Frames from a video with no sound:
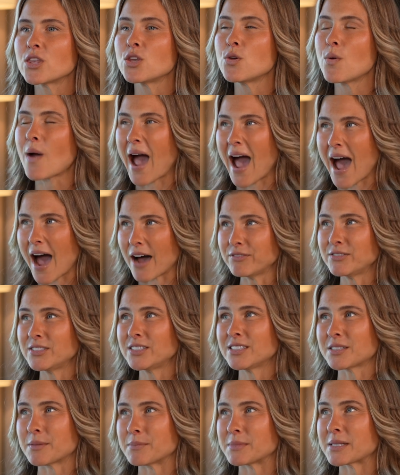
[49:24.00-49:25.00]
You have
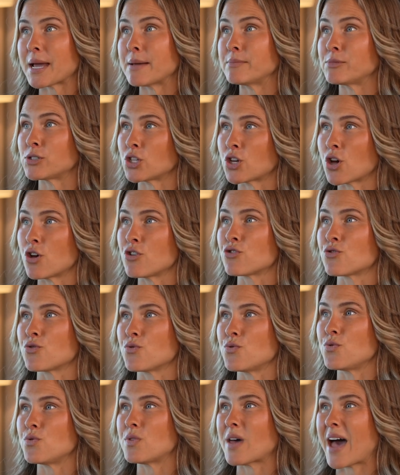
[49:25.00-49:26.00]
to sometimes go
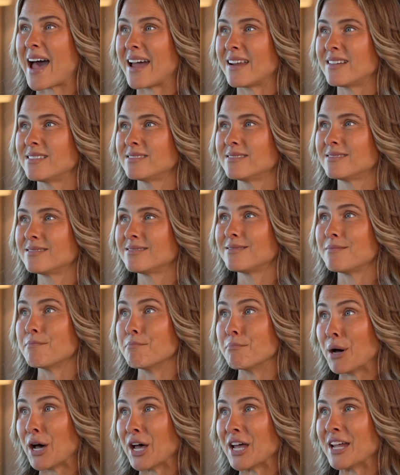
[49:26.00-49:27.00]
through that
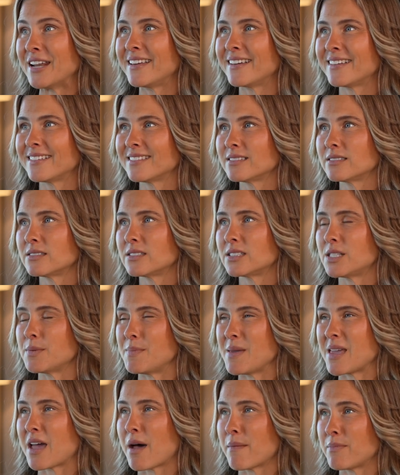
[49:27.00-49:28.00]
mud
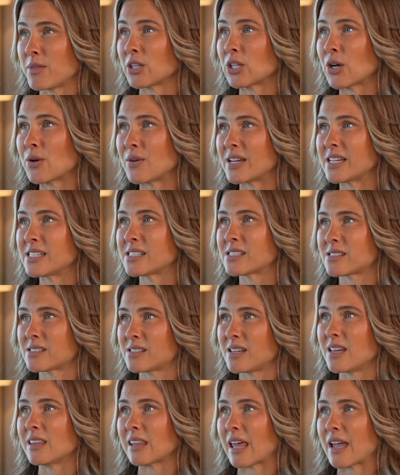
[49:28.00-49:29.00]
to become the
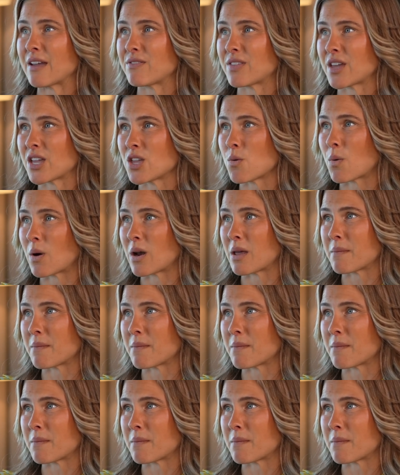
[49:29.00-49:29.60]
lotus in life that you